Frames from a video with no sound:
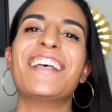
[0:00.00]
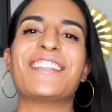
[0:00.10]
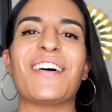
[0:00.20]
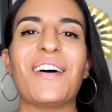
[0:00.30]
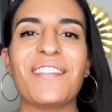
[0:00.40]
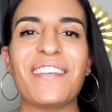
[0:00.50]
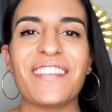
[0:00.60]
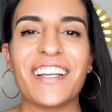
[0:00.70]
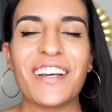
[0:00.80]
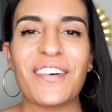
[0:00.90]
So I hope
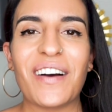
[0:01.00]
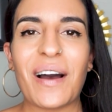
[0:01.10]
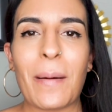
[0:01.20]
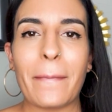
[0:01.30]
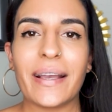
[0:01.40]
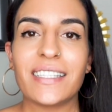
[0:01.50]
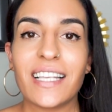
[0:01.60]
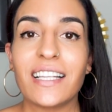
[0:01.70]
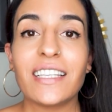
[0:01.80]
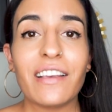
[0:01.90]
that video made
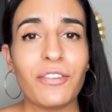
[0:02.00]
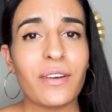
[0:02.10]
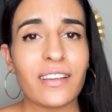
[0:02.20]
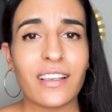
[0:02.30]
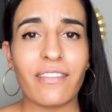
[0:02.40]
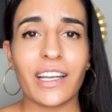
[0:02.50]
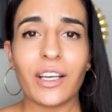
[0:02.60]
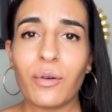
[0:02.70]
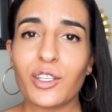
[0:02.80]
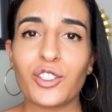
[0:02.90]
sense. If you guys have any
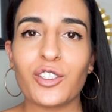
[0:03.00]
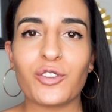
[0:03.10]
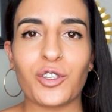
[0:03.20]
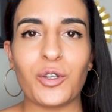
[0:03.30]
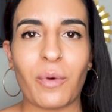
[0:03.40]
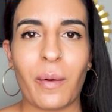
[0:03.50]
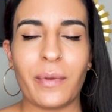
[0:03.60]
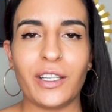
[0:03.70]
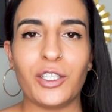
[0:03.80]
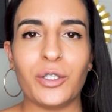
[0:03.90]
questions or you want
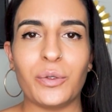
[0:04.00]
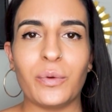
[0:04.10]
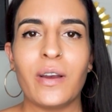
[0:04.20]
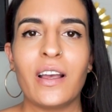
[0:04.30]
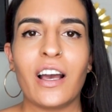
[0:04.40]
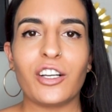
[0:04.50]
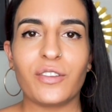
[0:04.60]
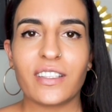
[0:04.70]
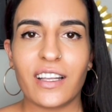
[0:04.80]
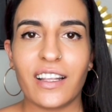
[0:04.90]
me to
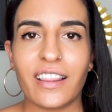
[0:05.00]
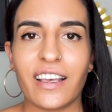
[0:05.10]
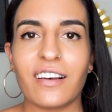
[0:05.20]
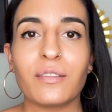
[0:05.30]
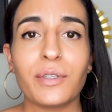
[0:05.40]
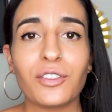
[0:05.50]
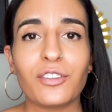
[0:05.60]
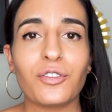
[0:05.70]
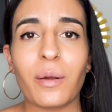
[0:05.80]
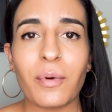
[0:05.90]
address anything else, make sure
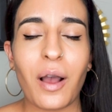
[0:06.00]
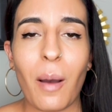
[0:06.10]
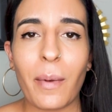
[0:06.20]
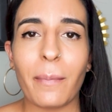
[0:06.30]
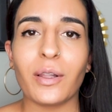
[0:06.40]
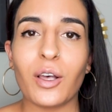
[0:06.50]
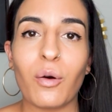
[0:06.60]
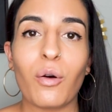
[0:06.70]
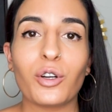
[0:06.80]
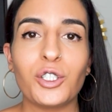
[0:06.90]
to drop a comment
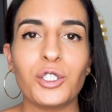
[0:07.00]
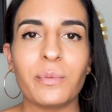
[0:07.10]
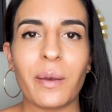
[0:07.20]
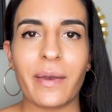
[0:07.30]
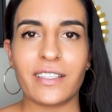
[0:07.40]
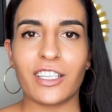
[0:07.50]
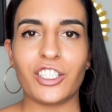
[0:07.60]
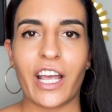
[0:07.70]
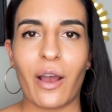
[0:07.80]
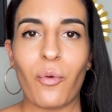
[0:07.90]
below or shoot me a
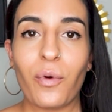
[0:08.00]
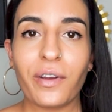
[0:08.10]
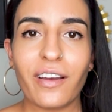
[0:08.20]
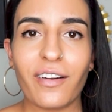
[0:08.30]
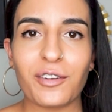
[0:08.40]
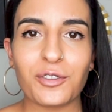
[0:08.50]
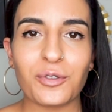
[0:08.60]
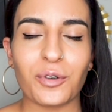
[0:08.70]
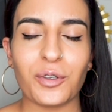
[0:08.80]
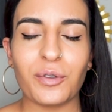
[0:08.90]
message at
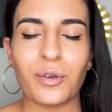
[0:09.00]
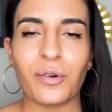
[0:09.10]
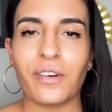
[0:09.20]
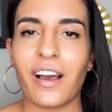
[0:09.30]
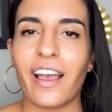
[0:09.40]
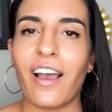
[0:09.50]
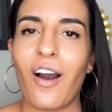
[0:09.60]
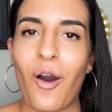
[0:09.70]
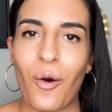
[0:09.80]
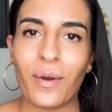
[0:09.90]
workout_unicorn. I
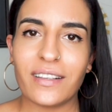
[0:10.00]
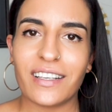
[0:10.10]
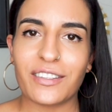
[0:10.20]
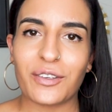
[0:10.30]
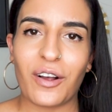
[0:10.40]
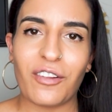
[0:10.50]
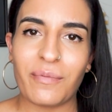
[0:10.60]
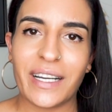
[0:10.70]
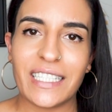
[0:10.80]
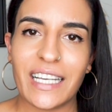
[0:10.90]
always answer all of
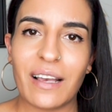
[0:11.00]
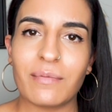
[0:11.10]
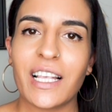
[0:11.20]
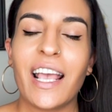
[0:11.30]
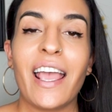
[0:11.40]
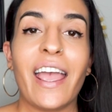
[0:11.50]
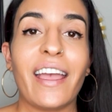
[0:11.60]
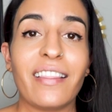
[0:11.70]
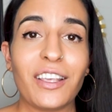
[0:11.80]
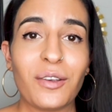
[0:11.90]
my DMs.
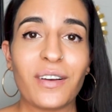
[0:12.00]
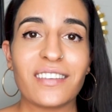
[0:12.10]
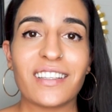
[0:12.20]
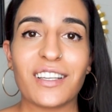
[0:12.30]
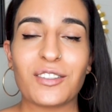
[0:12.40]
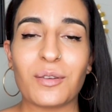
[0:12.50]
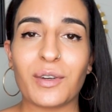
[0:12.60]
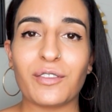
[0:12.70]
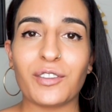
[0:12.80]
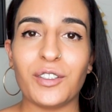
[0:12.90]
And thank you guys again so
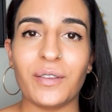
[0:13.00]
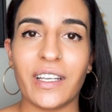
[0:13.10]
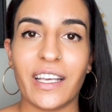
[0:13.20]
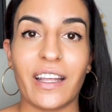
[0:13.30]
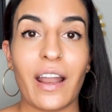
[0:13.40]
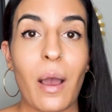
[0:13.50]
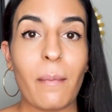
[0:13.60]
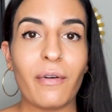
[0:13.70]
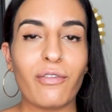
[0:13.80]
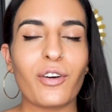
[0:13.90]
much for tuning in.
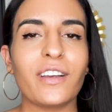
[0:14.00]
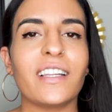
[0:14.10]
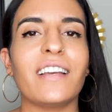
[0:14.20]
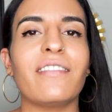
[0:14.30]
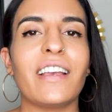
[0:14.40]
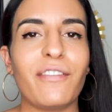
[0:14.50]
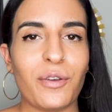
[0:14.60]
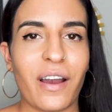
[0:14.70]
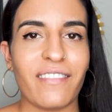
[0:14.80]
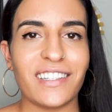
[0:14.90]
Before you leave, if
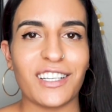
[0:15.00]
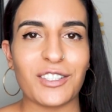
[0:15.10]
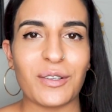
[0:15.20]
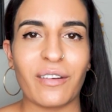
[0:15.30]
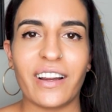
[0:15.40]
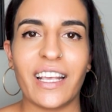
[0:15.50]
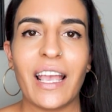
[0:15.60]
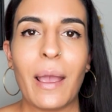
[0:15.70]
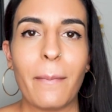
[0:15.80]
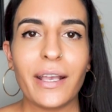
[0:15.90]
you haven't done so already,
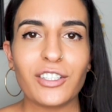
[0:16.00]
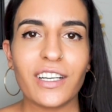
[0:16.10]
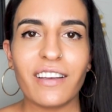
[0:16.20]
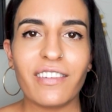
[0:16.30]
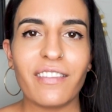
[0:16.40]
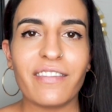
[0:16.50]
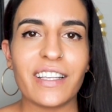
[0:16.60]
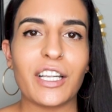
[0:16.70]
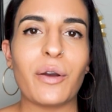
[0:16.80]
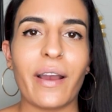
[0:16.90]
make sure to give the
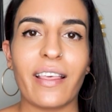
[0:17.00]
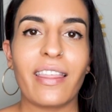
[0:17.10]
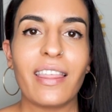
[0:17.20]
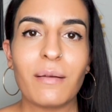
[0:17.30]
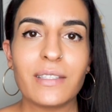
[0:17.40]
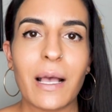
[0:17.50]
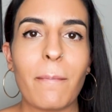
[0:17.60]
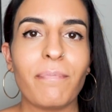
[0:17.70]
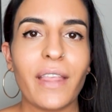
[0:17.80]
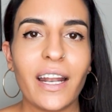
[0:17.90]
video a thumbs up
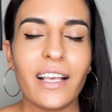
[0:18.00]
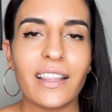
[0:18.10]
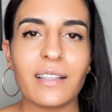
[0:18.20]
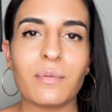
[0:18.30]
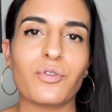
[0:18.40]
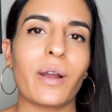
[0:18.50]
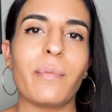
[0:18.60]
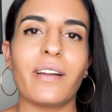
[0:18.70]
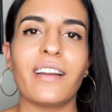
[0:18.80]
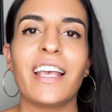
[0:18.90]
and hit that
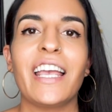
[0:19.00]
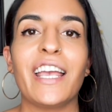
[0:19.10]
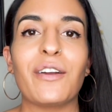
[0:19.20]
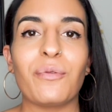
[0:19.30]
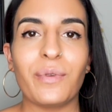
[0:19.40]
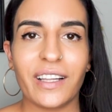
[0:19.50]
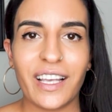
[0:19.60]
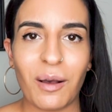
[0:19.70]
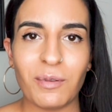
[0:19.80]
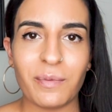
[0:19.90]
subscribe button. It really
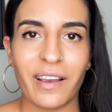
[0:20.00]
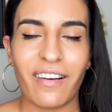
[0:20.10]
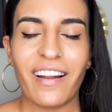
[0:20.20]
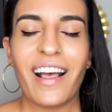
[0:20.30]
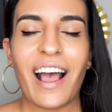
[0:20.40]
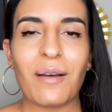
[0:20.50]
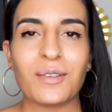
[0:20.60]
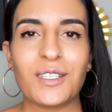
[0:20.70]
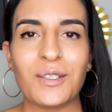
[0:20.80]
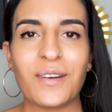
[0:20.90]
helps me out. I will
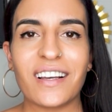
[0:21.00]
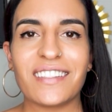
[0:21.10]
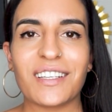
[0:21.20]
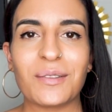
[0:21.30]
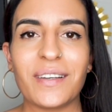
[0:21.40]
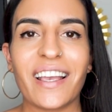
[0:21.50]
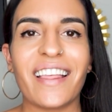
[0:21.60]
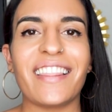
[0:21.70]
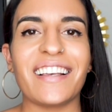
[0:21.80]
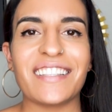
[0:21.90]
see you guys next week,
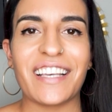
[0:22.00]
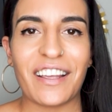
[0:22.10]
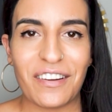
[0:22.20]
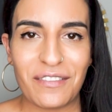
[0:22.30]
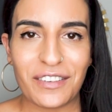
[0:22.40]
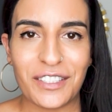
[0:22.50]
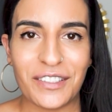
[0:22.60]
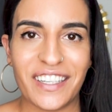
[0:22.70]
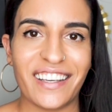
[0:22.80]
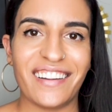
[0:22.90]
and thanks again for
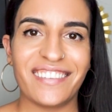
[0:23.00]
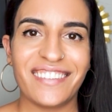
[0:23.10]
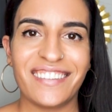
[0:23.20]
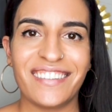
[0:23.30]
tuning in.